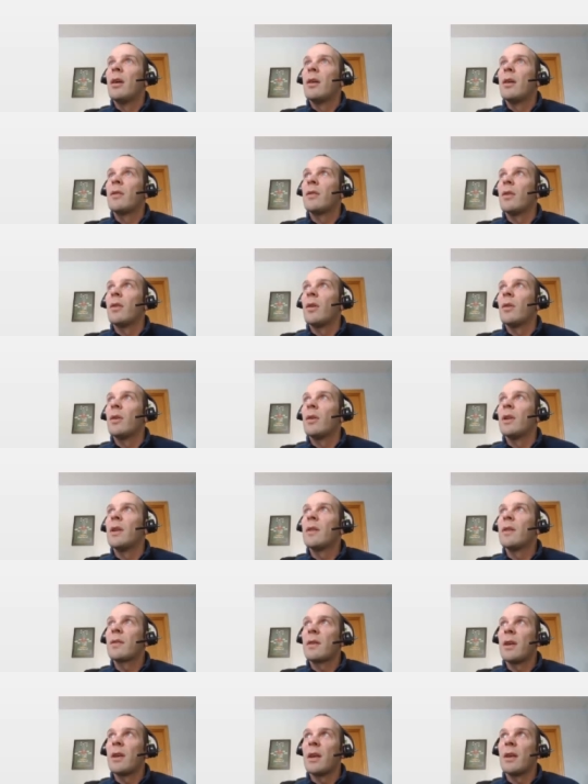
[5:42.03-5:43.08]
So in
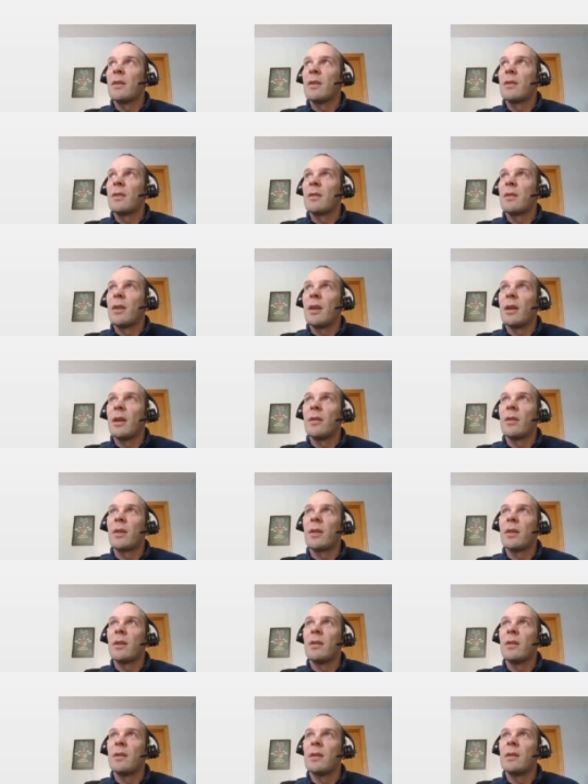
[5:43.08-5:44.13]
this case, I look
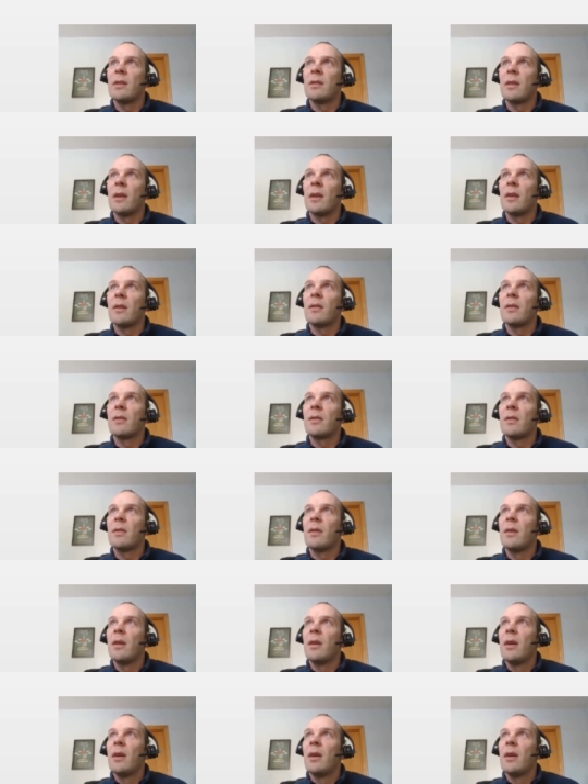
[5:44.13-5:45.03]
at the details